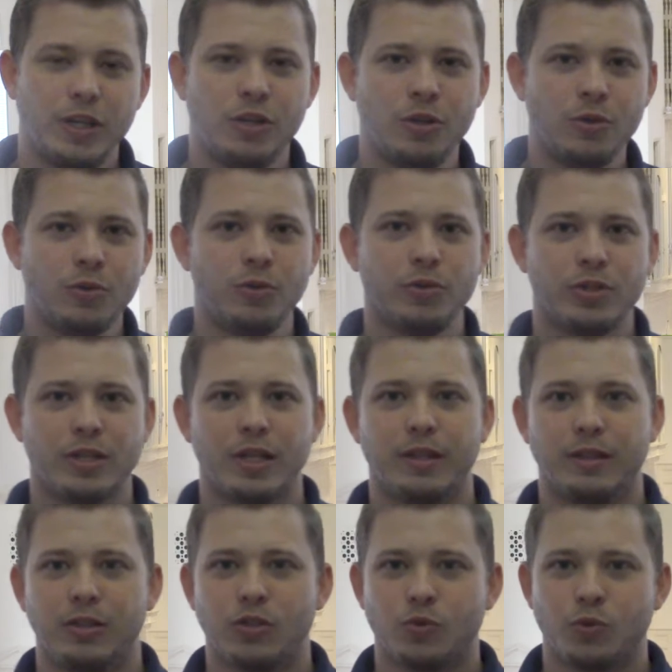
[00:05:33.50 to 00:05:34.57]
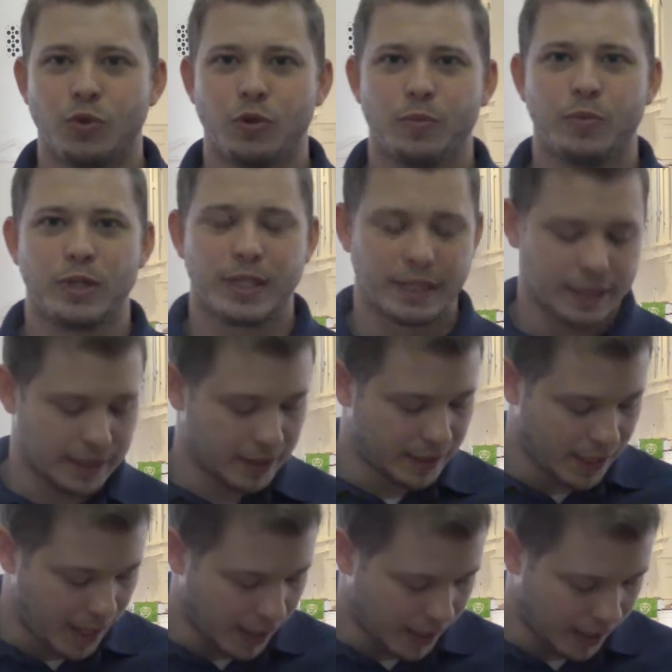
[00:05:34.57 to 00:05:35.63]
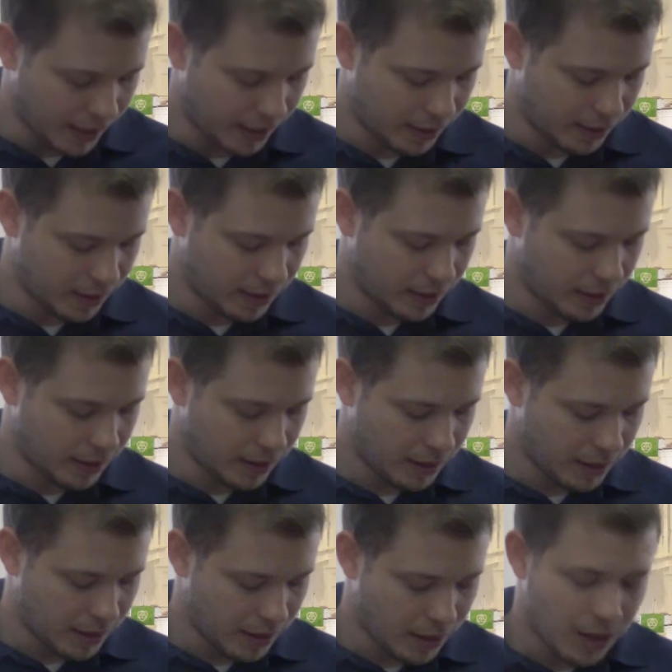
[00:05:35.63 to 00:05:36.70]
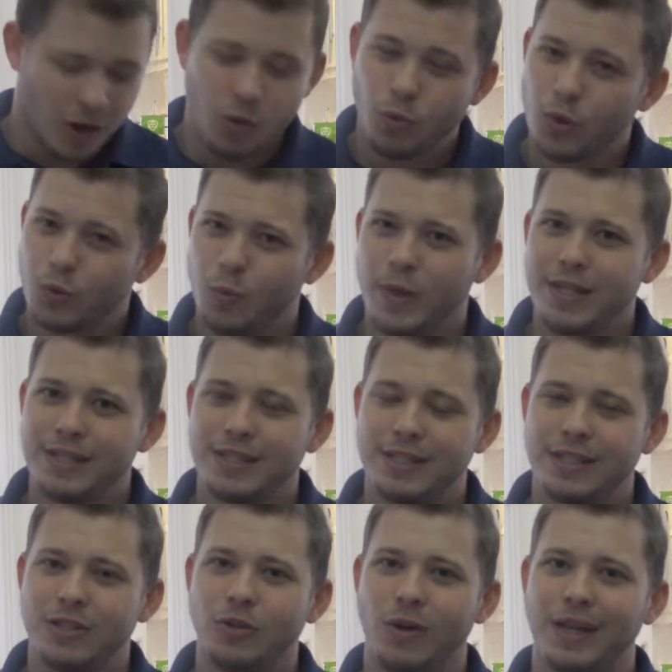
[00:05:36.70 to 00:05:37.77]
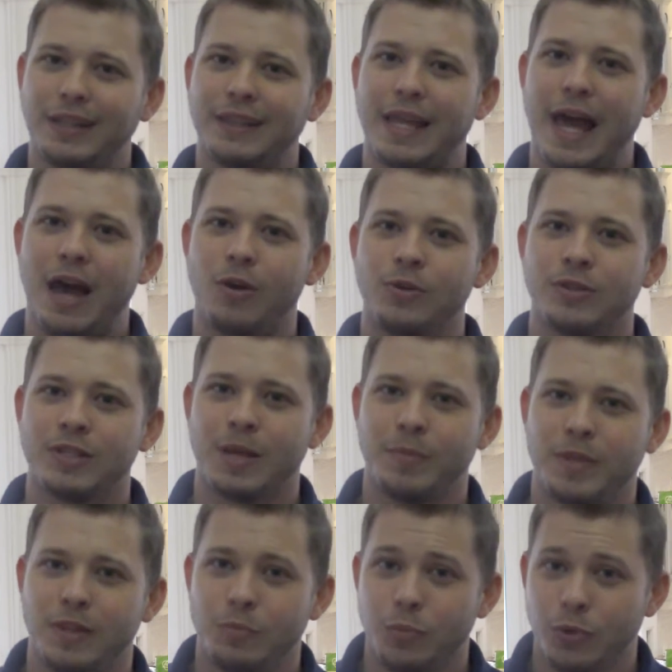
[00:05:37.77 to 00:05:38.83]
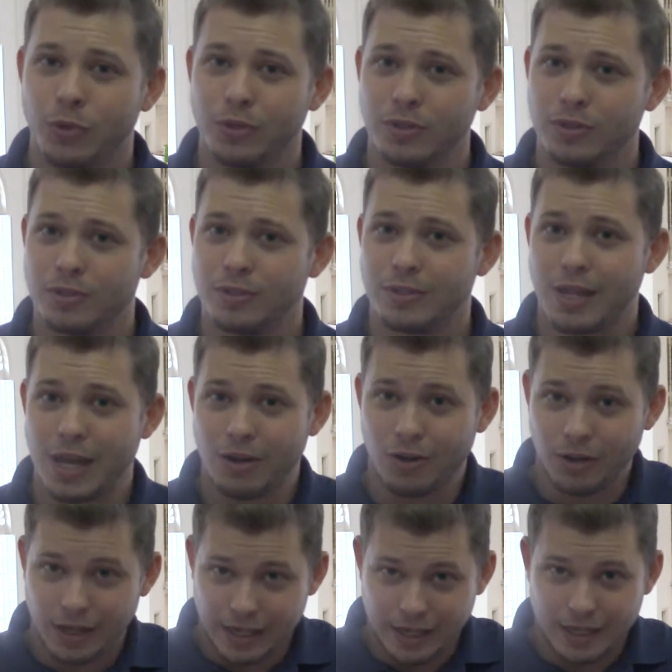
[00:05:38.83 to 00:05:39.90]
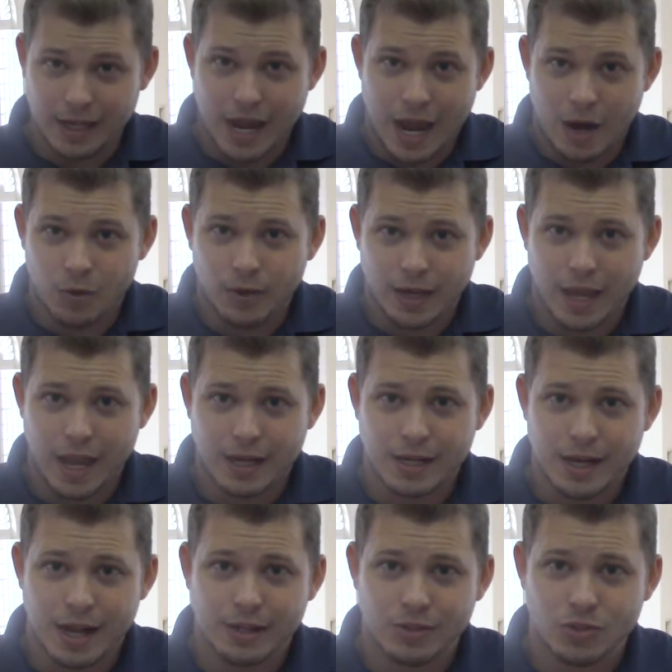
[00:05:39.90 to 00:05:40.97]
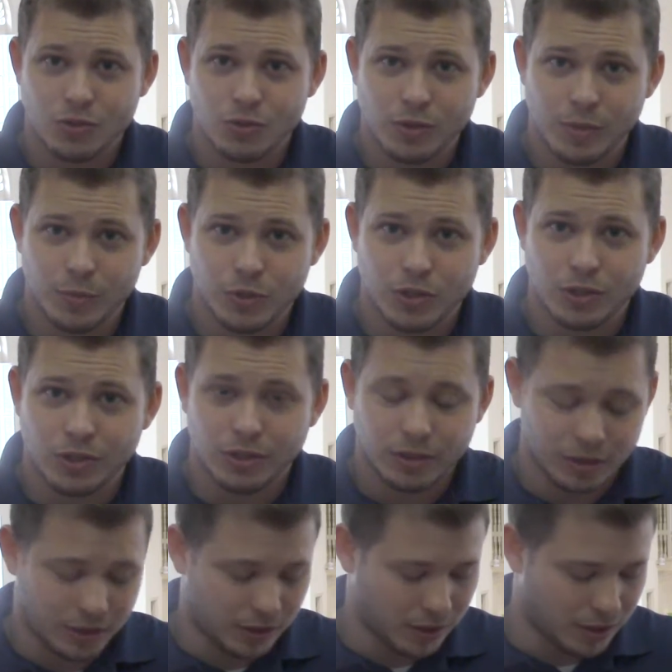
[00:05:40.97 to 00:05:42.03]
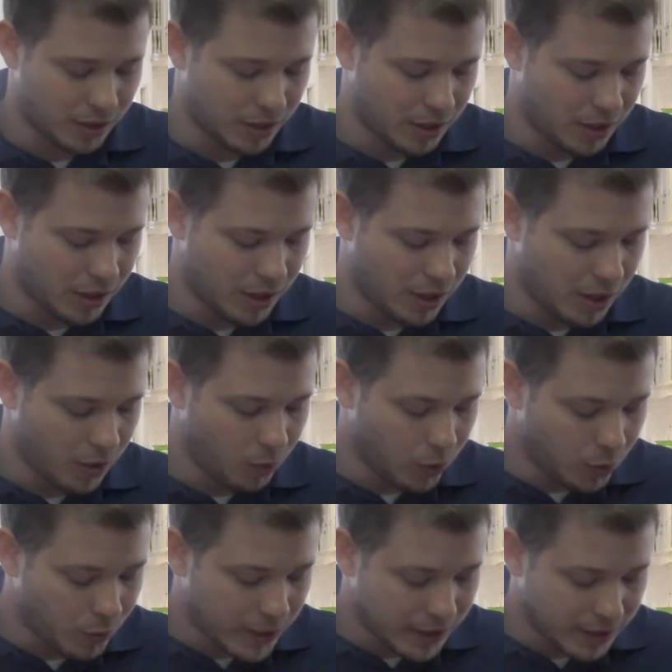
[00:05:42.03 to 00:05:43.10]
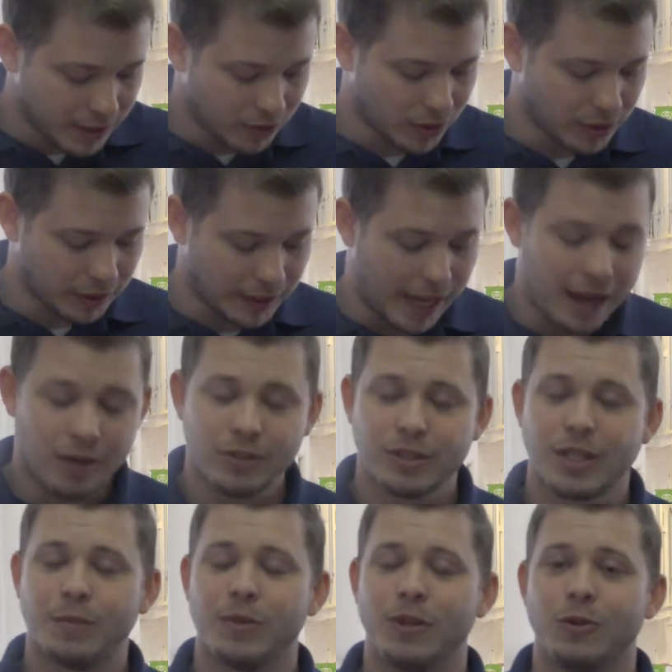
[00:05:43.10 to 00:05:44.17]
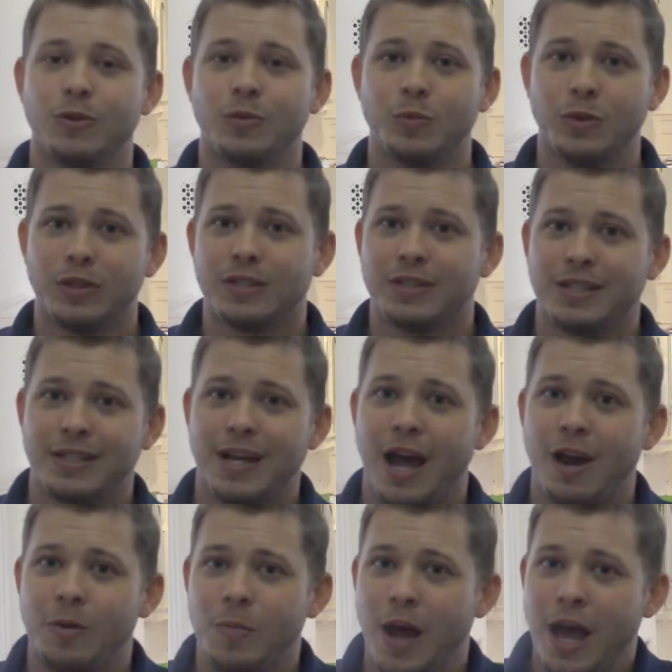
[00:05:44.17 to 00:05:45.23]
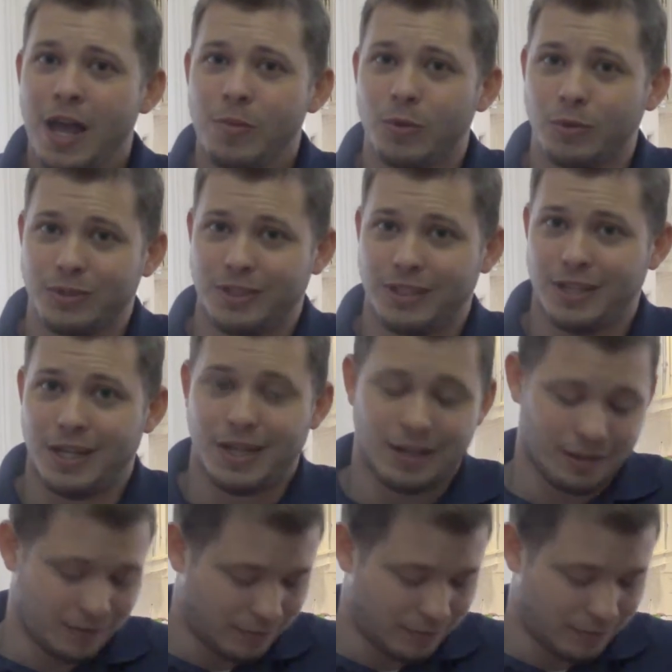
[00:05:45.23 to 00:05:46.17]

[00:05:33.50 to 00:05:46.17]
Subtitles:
used this rubric today, would we still allow some of the books that are in our canonized scripture? Would we still allow some of those books in our Bible today?